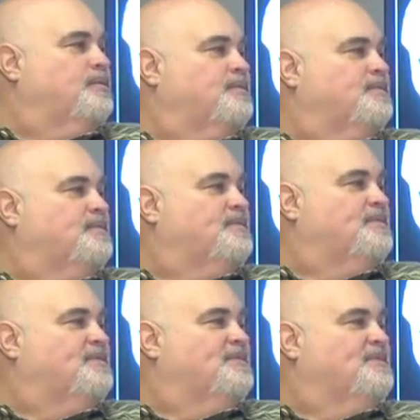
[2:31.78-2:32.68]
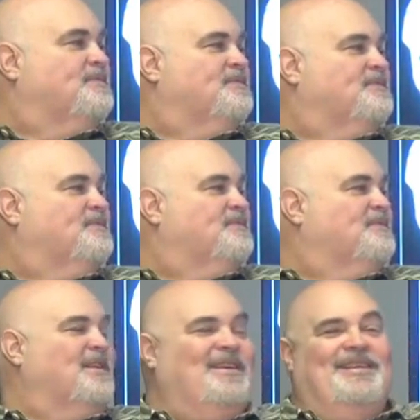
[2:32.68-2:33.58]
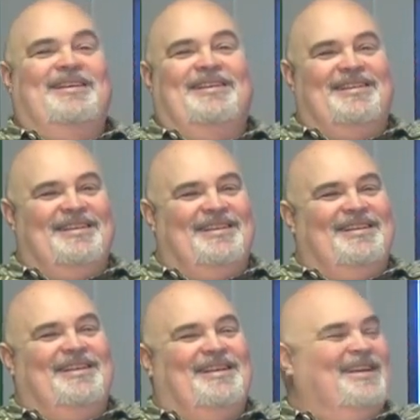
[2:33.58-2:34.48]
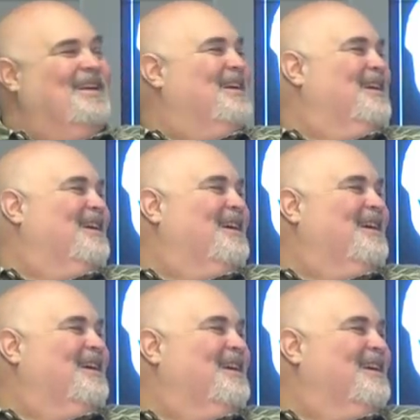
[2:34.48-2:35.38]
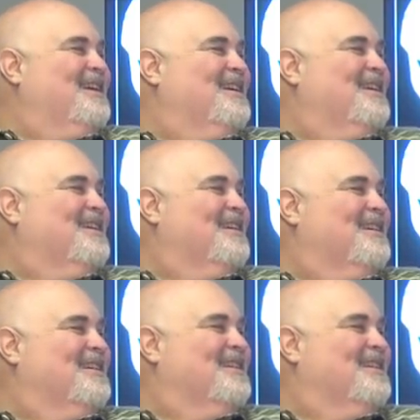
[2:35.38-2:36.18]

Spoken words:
The person shown says nothing.